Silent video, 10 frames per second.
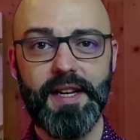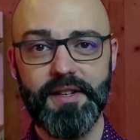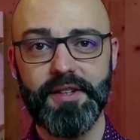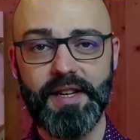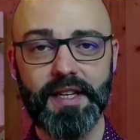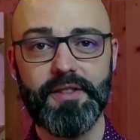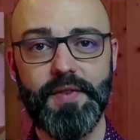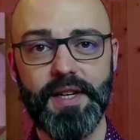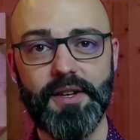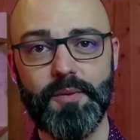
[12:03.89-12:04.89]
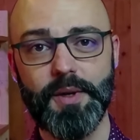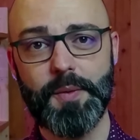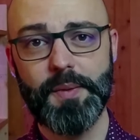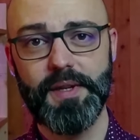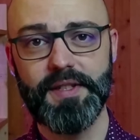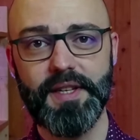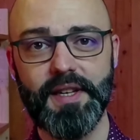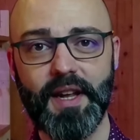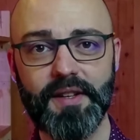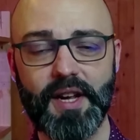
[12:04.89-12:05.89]
And in the next video, what we will
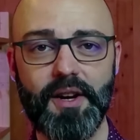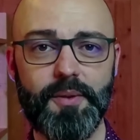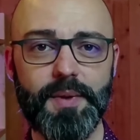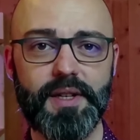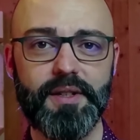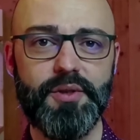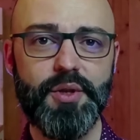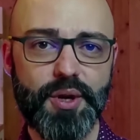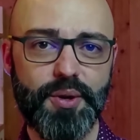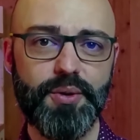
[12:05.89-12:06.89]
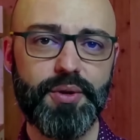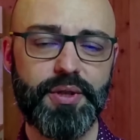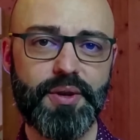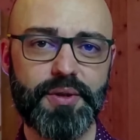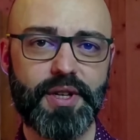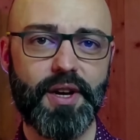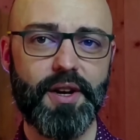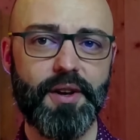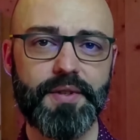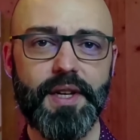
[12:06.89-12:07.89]
see is how we could use those
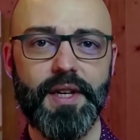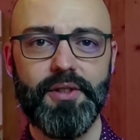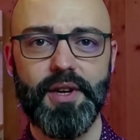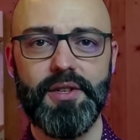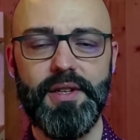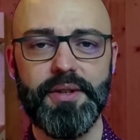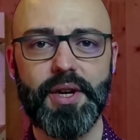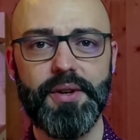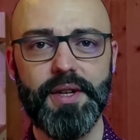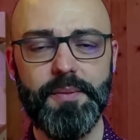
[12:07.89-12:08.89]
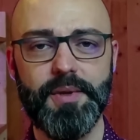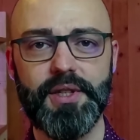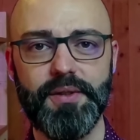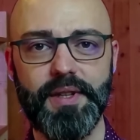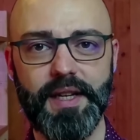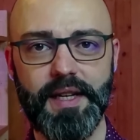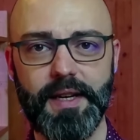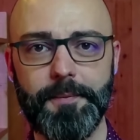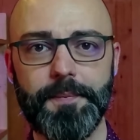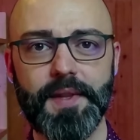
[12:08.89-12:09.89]
curves to actually encode animation
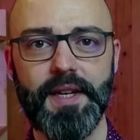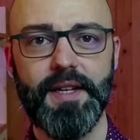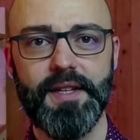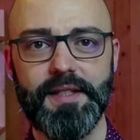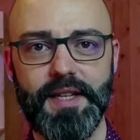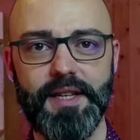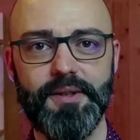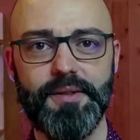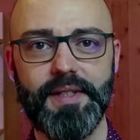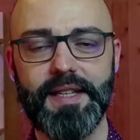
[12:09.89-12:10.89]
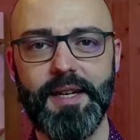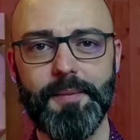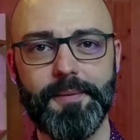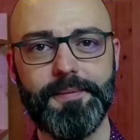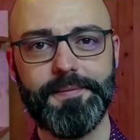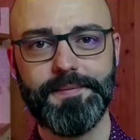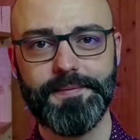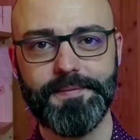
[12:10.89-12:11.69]
data. See you next time.